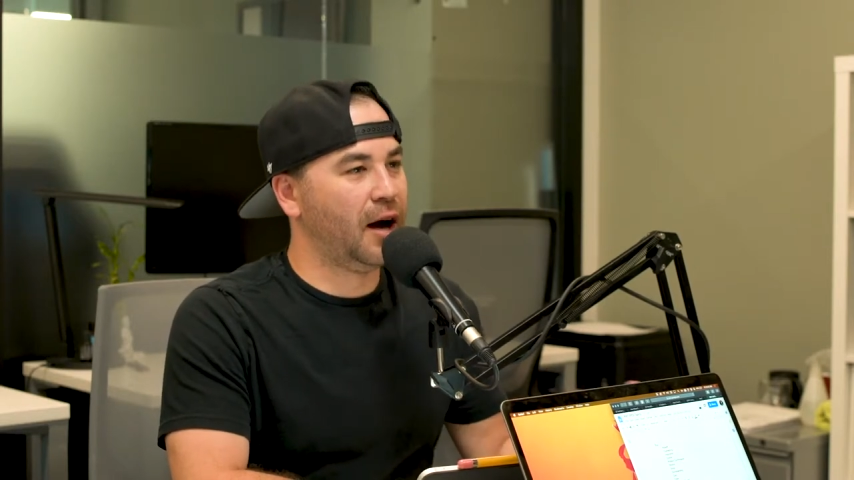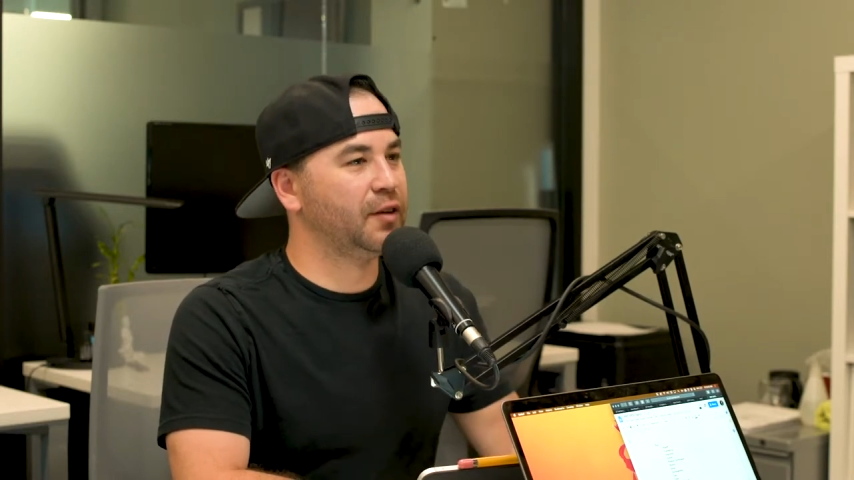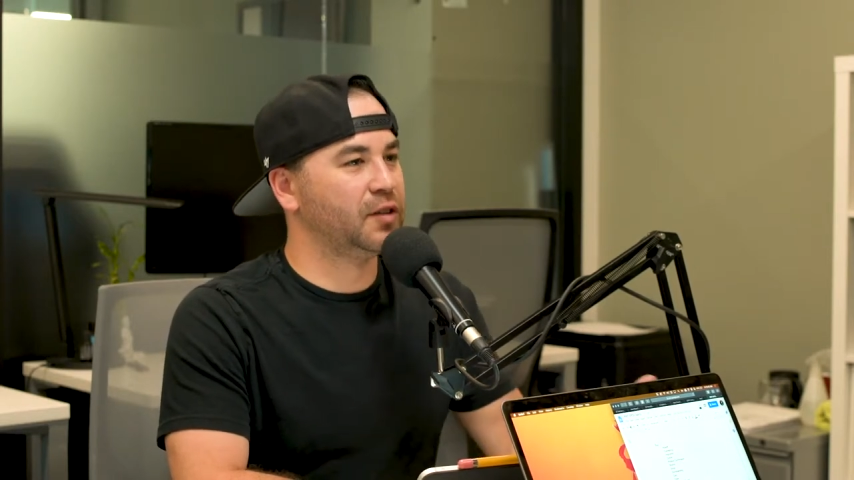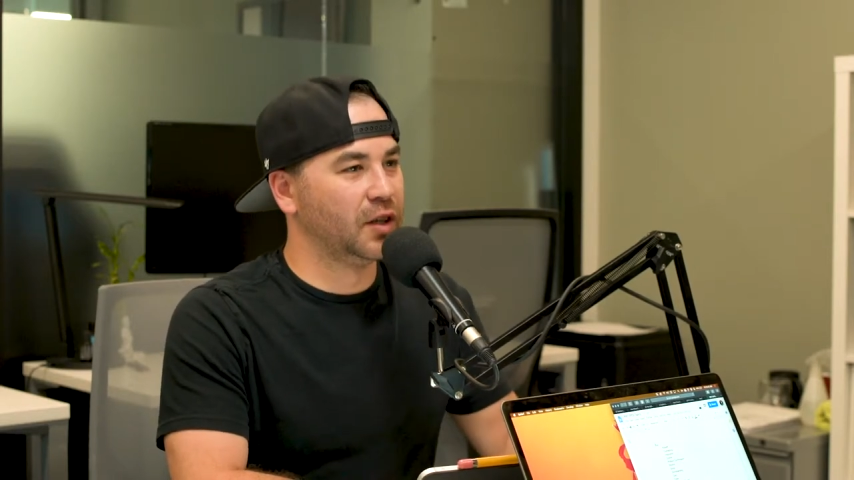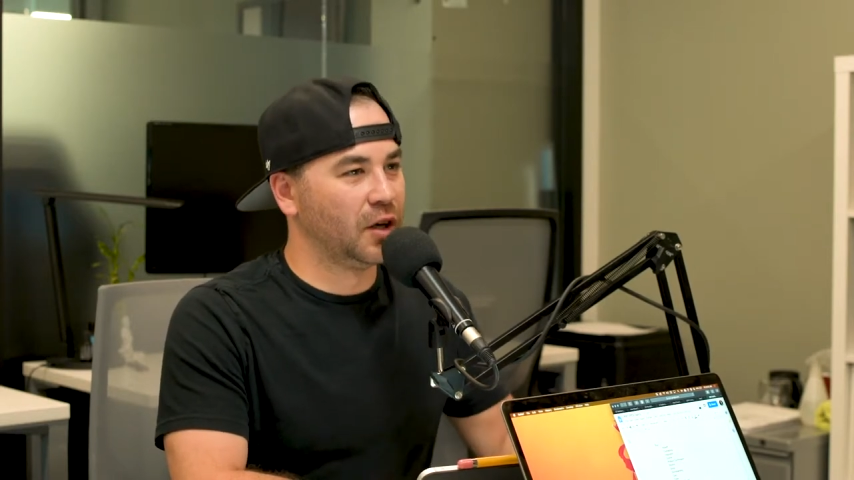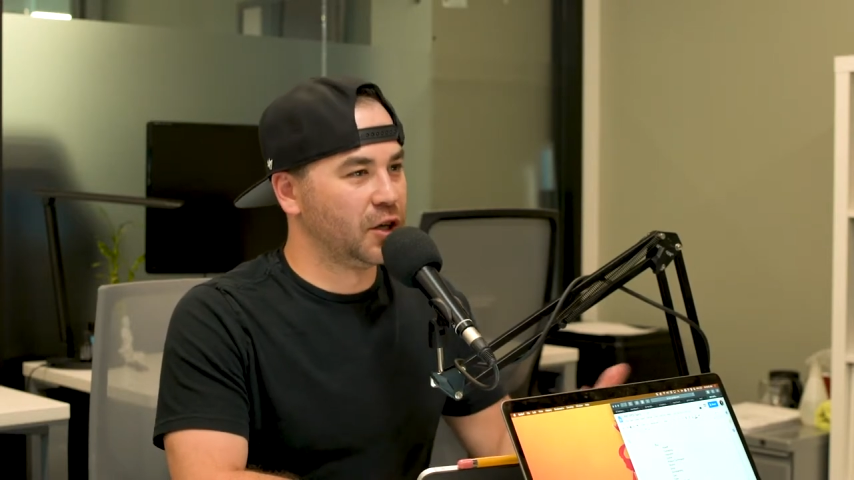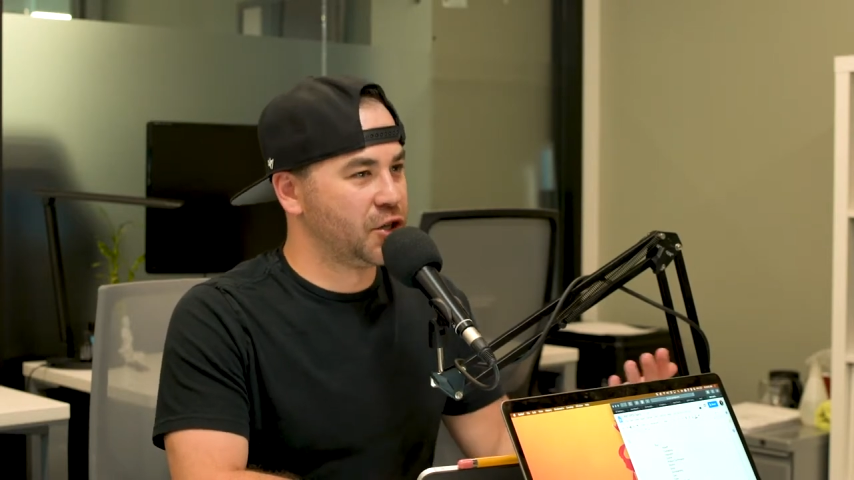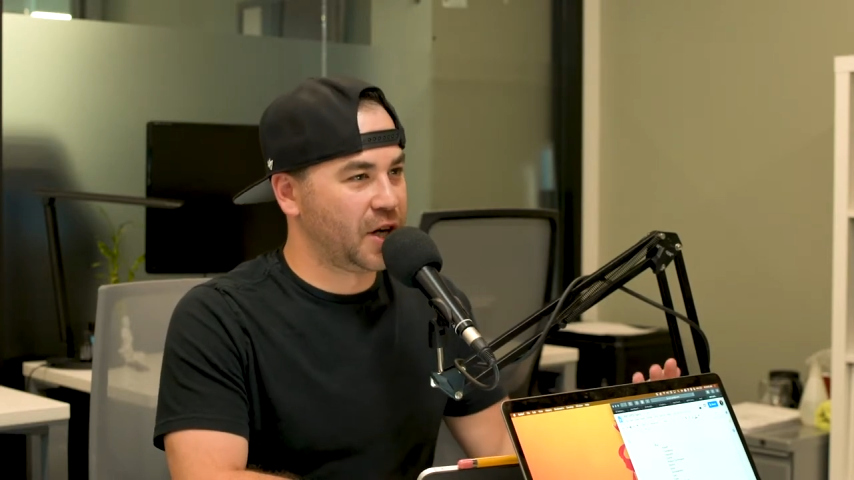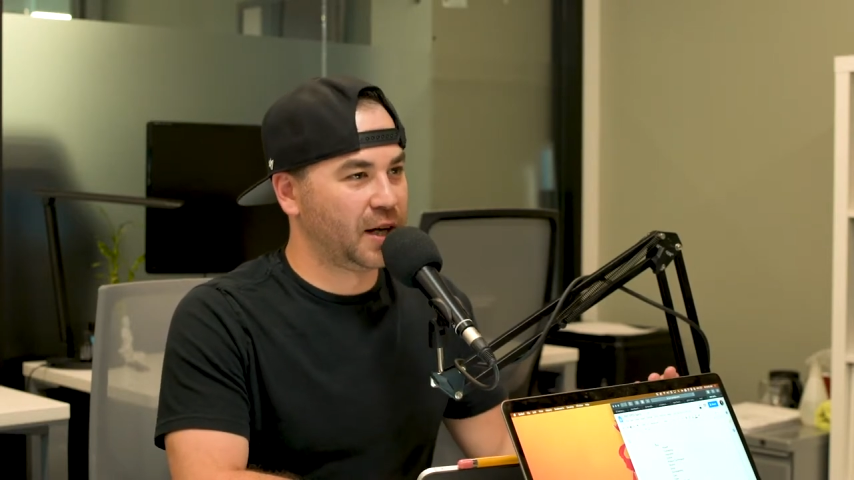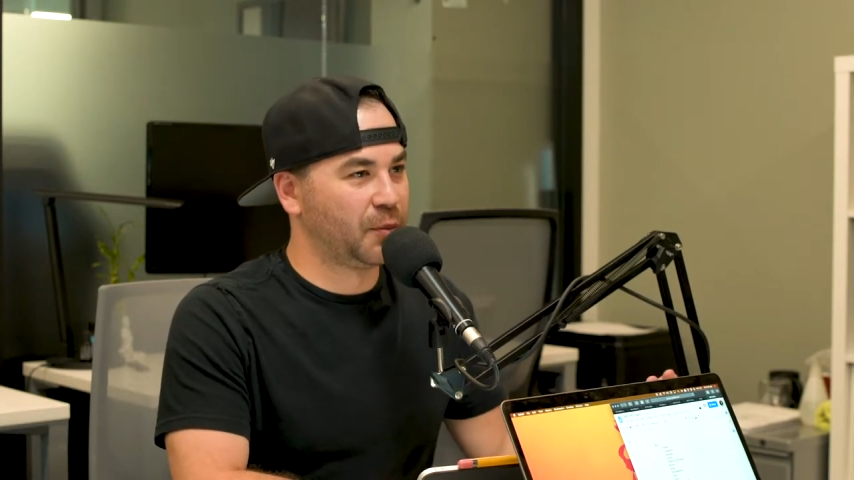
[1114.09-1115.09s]
obviously, on a
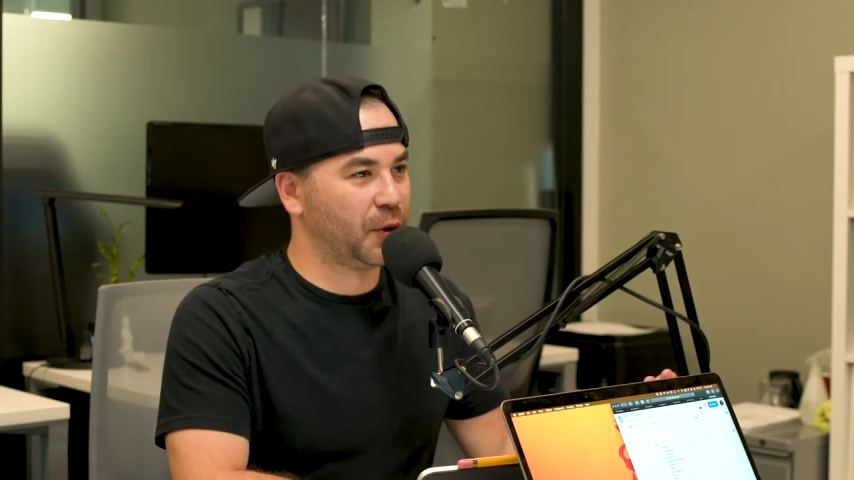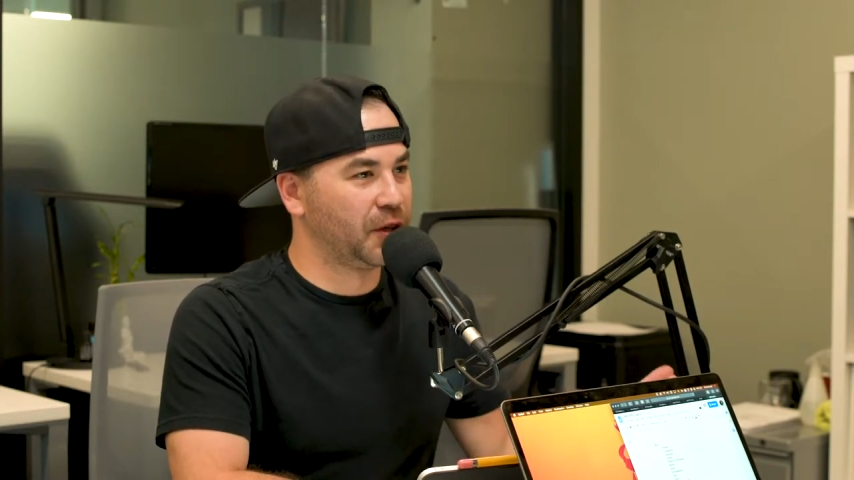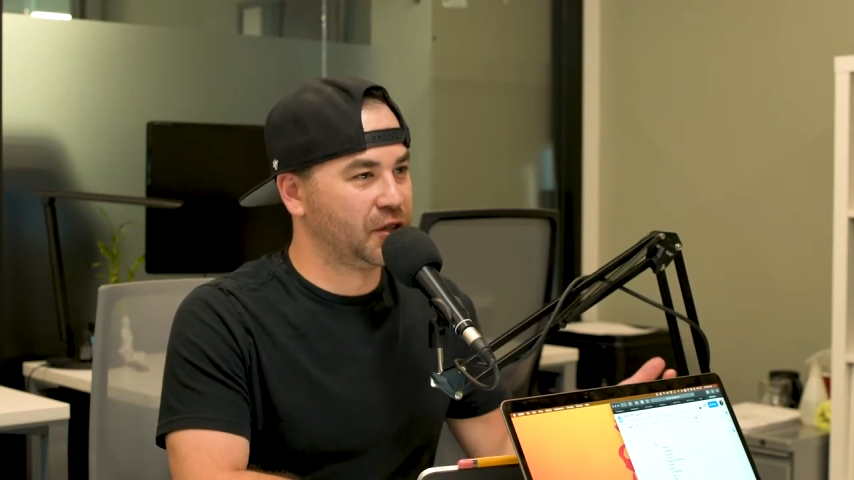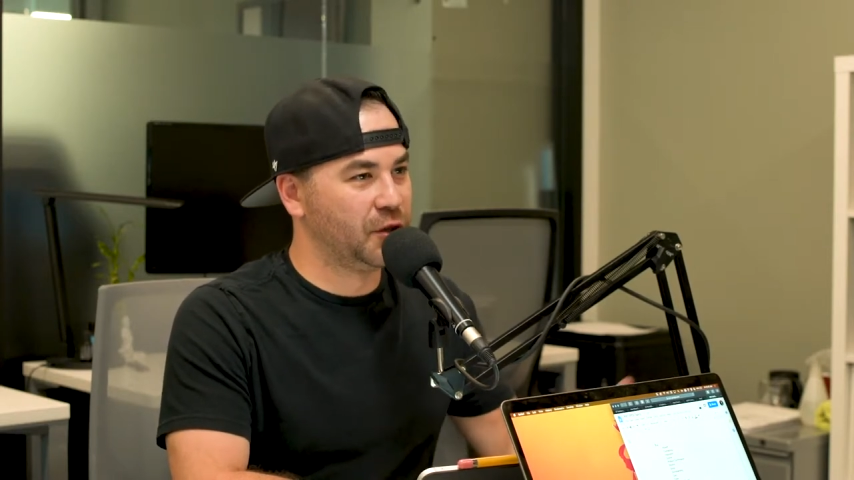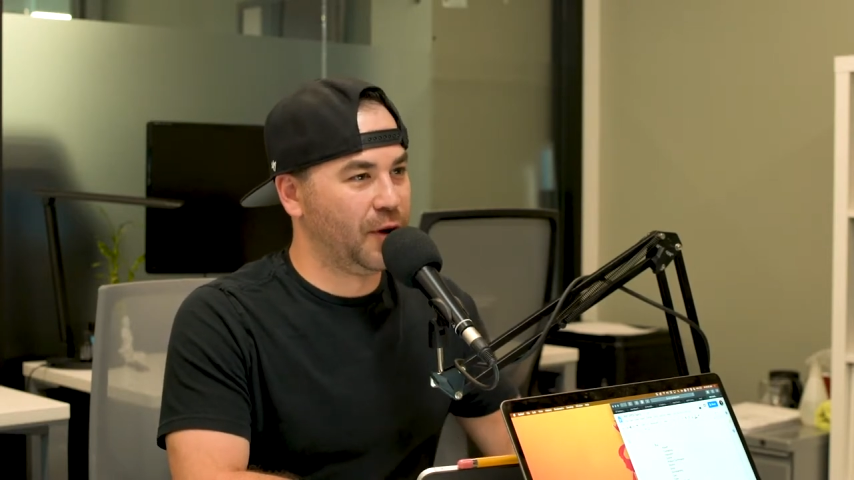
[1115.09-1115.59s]
giant production,